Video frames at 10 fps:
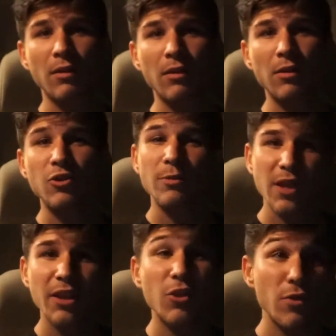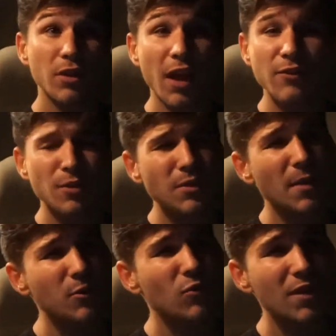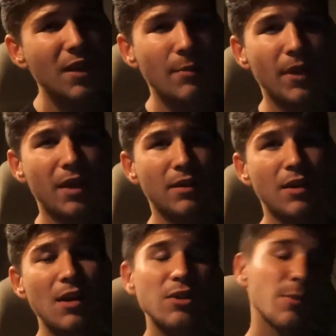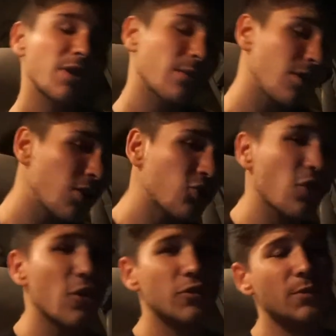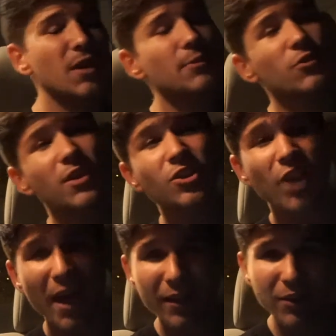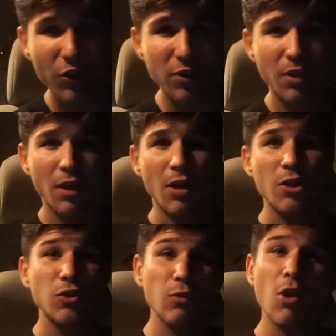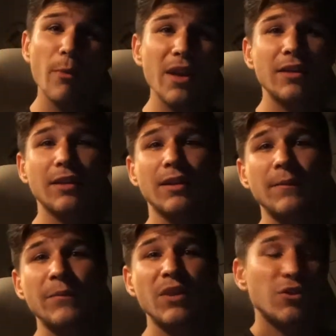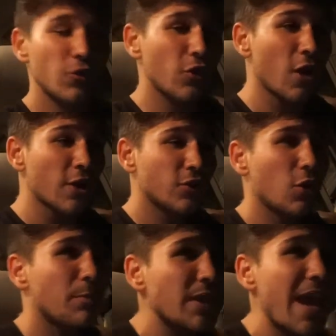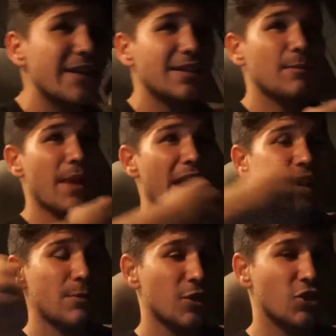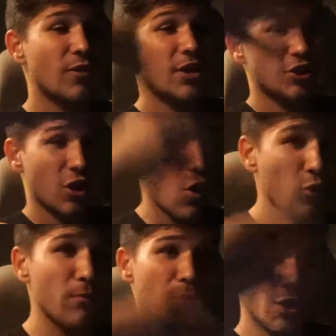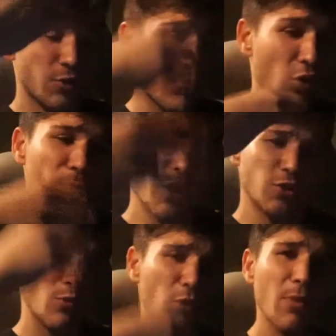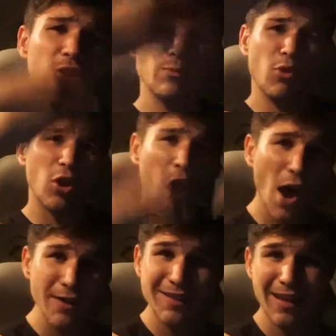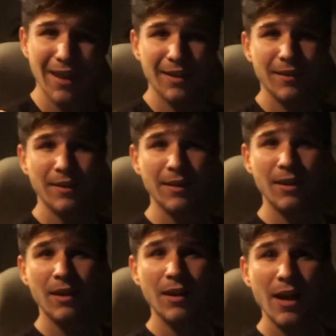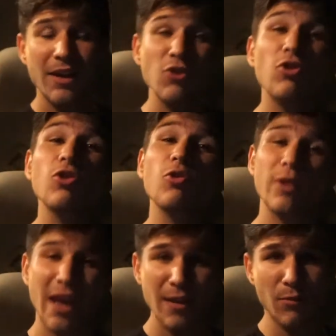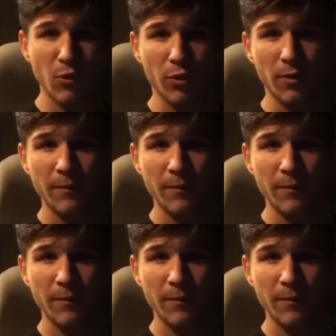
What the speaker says: So I'm telling you, in your life, sometimes you need that pain. Sometimes you need struggle. Sometimes you need challenges to grow mentally. So your plastic bag can be stretched and hold much more content. And you can create more.